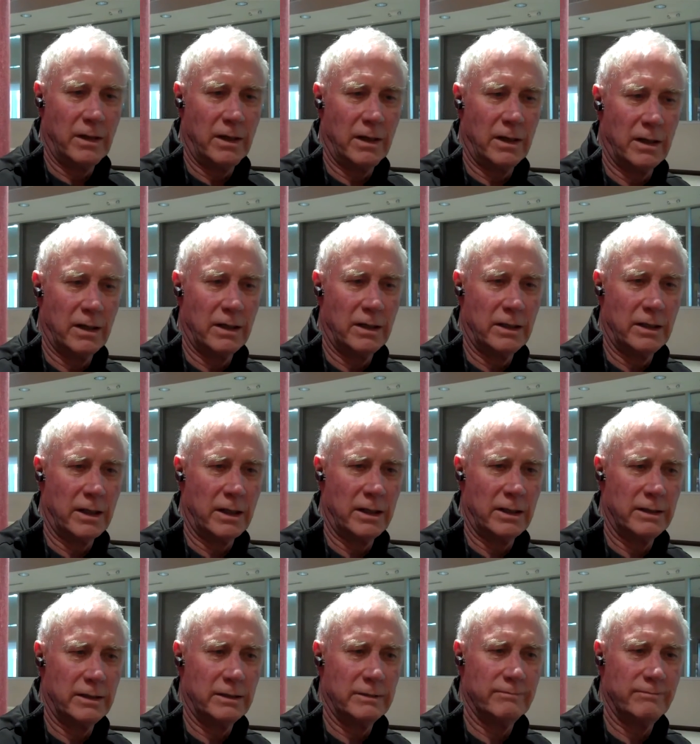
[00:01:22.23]
And
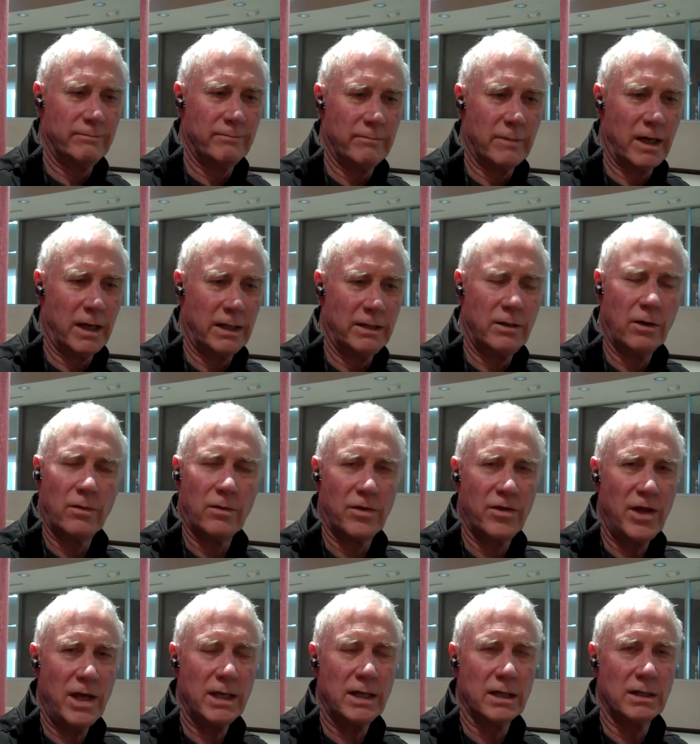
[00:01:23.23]
um, I don't
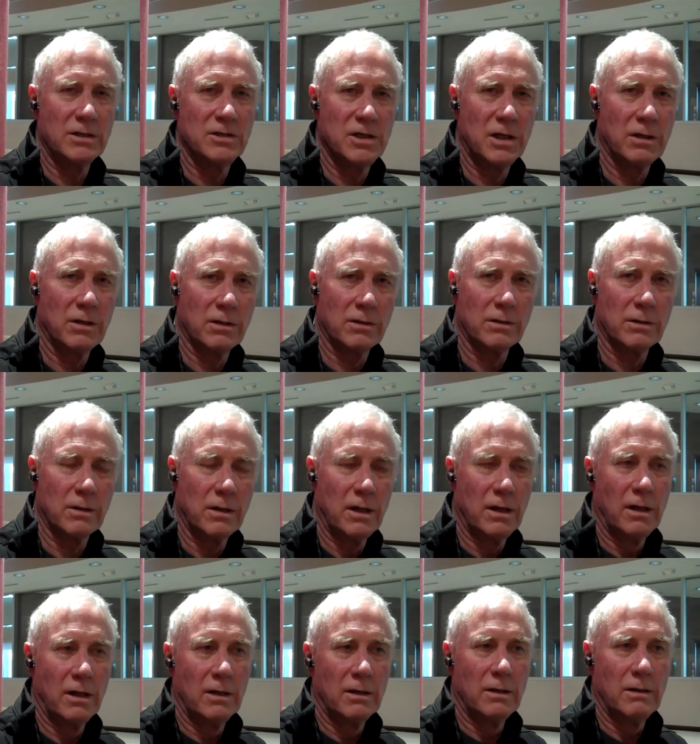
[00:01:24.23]
think until
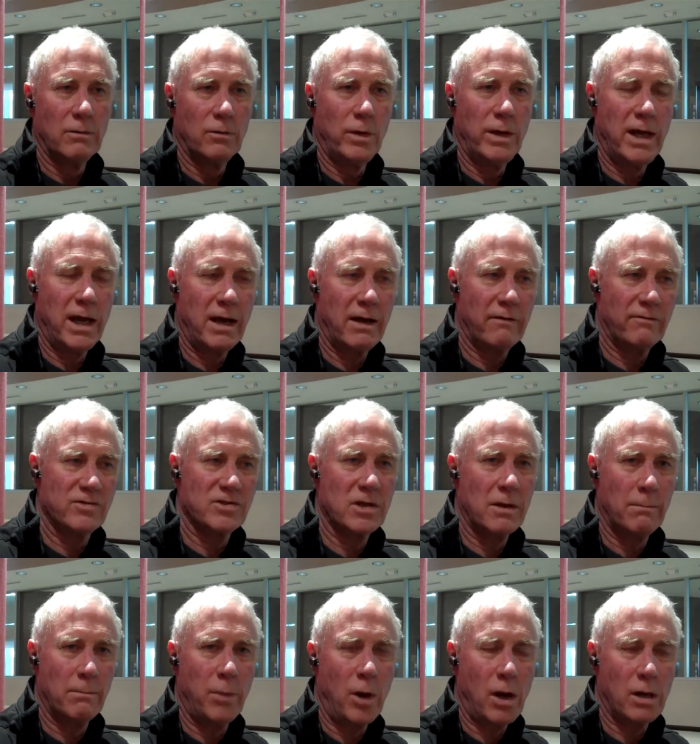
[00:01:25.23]
we have
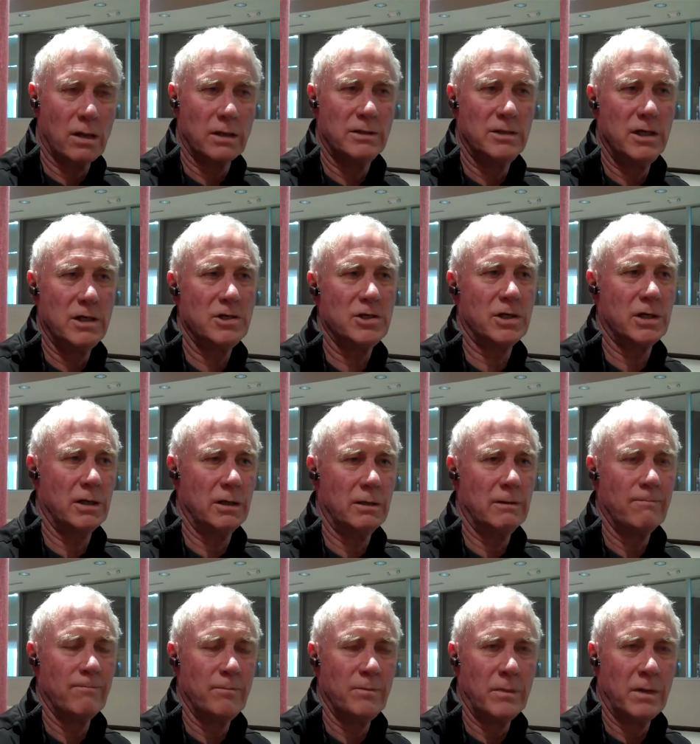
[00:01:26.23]
some politician